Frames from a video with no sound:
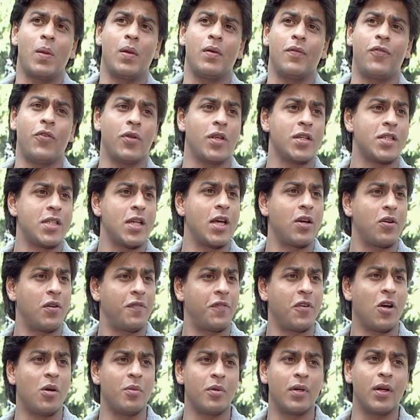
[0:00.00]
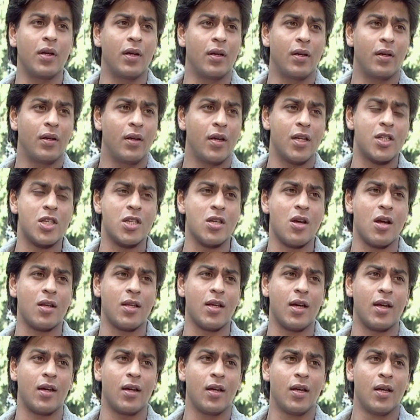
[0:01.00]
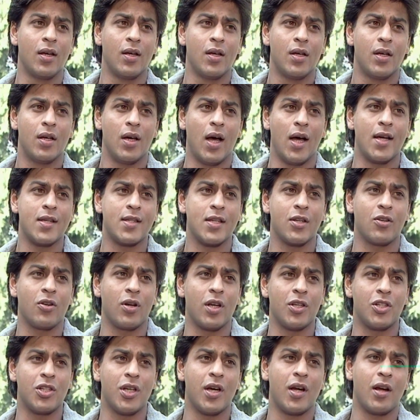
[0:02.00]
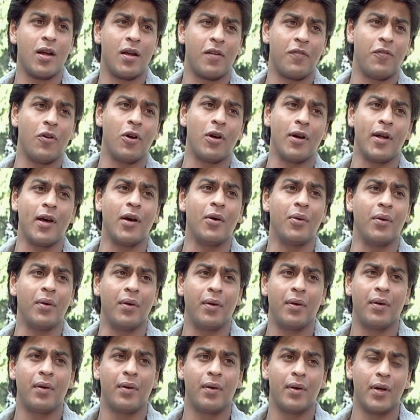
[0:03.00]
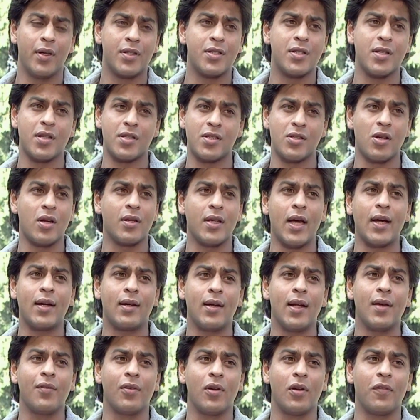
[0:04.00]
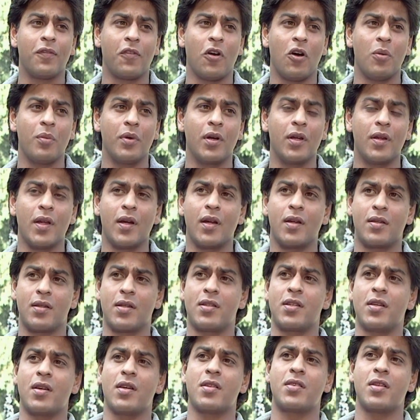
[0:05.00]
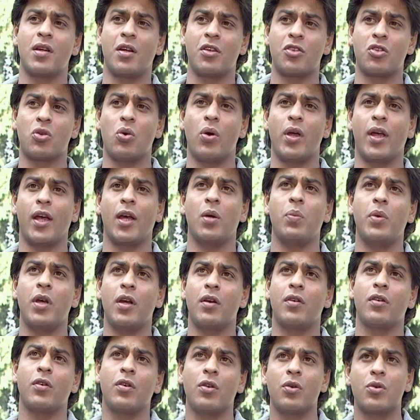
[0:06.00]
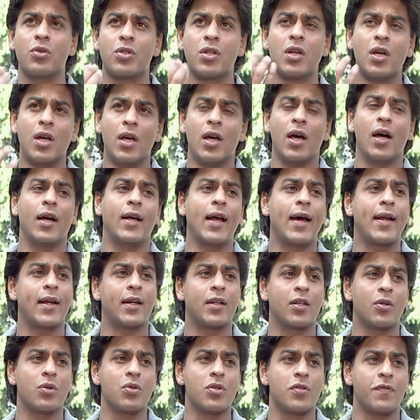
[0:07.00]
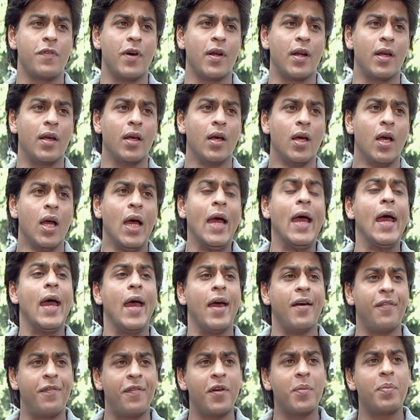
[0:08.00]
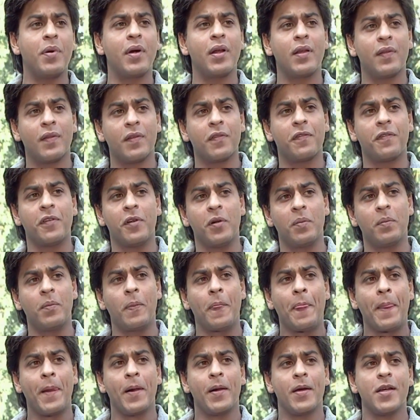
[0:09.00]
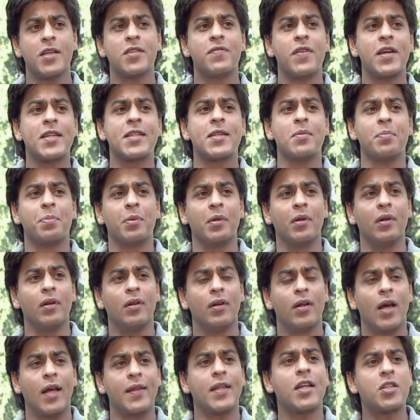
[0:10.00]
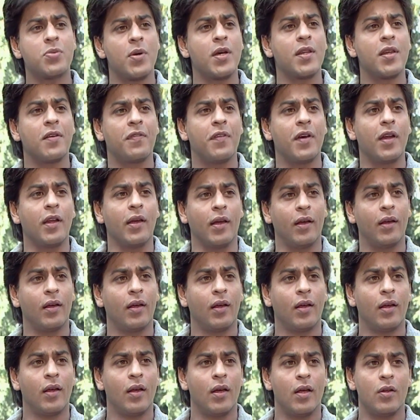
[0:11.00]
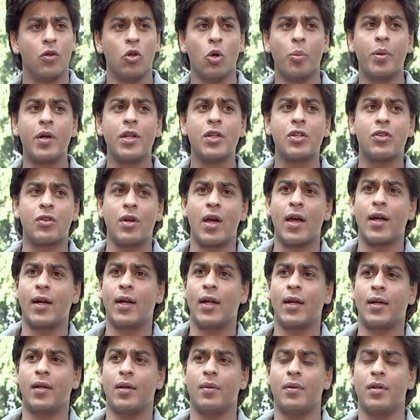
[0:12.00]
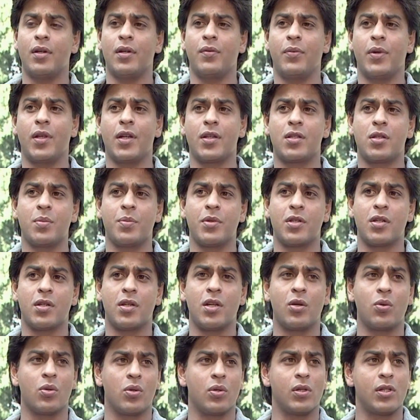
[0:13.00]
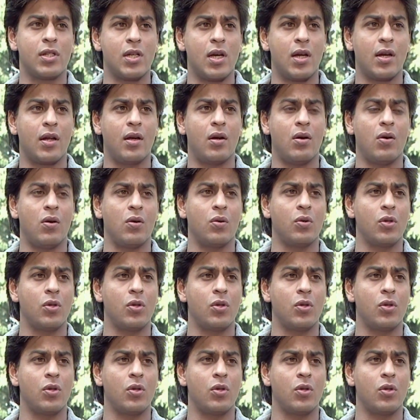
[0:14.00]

for the sake of comedy. It's not that I sit on a chair and I fall down. It's, it's not that level of comedy, that it's a serious scene is going and we introduce a character who's funny. Everybody in the film is very simple, and that's why they're funny nobody's trying, like whether it's Mr. Tiku Talsania or